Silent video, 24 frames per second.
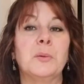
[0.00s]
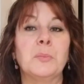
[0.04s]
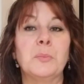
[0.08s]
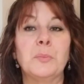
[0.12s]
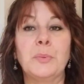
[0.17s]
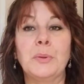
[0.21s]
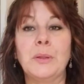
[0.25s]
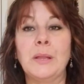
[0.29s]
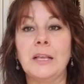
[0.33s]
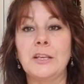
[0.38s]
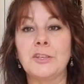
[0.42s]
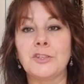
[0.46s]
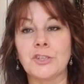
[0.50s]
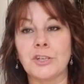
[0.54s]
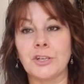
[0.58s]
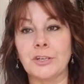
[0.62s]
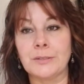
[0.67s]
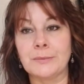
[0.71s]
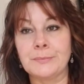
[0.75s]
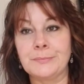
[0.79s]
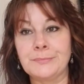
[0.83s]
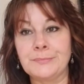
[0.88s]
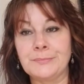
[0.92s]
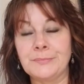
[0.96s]

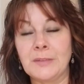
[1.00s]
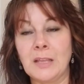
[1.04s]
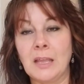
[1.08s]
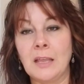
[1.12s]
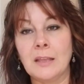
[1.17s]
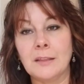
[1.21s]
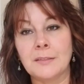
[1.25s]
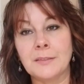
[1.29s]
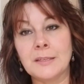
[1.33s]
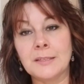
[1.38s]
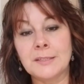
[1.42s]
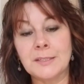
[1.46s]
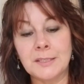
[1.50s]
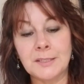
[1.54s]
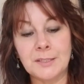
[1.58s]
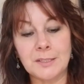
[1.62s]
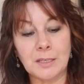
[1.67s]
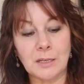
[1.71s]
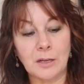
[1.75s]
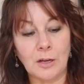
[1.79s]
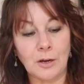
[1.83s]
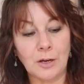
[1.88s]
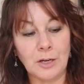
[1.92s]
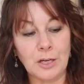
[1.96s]
Pleasure. This is a
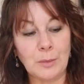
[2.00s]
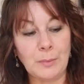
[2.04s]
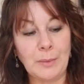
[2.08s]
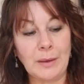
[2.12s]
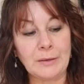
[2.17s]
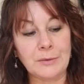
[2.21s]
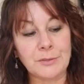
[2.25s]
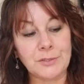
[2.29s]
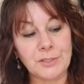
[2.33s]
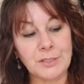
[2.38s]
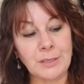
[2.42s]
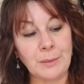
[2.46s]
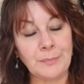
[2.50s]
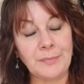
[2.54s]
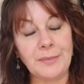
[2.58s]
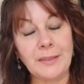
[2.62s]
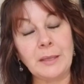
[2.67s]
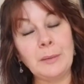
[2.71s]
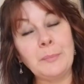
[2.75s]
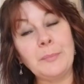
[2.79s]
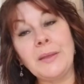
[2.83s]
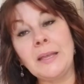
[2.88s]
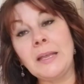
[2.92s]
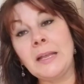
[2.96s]
card about
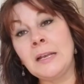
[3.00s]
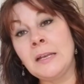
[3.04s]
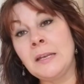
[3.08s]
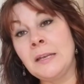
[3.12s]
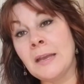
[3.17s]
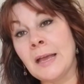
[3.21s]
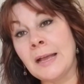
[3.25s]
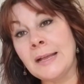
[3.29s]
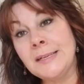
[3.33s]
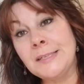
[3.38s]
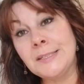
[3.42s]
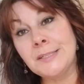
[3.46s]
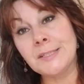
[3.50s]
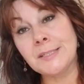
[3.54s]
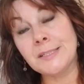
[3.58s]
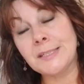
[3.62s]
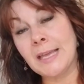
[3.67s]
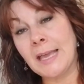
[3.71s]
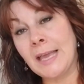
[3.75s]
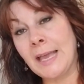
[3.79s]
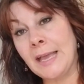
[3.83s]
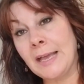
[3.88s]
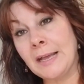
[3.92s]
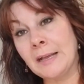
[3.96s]
something being nice
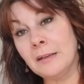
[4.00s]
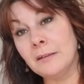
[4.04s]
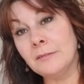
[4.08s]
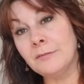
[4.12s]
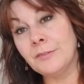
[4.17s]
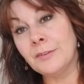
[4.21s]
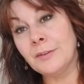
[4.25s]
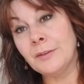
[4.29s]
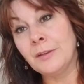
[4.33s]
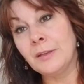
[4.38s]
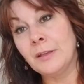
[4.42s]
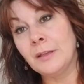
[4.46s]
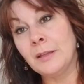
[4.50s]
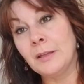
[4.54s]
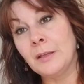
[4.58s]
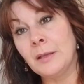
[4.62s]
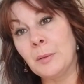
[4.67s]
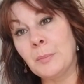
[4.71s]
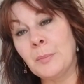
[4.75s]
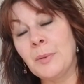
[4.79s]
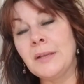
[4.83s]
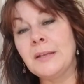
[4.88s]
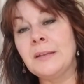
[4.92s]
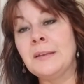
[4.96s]
to have,
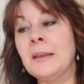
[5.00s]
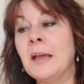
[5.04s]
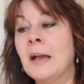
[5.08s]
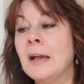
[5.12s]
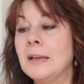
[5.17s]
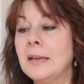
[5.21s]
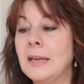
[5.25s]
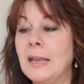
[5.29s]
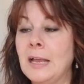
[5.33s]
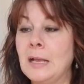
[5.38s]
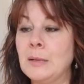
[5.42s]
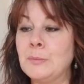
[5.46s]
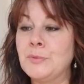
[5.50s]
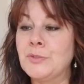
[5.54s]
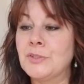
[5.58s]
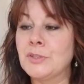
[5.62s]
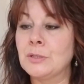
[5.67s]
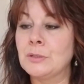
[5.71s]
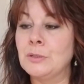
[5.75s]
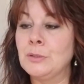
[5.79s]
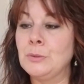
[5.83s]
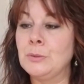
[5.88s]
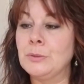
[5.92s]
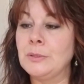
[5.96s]
but not
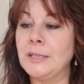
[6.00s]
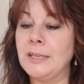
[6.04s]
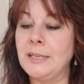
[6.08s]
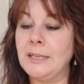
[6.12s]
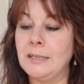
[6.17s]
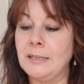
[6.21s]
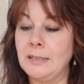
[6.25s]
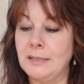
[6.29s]
absolutely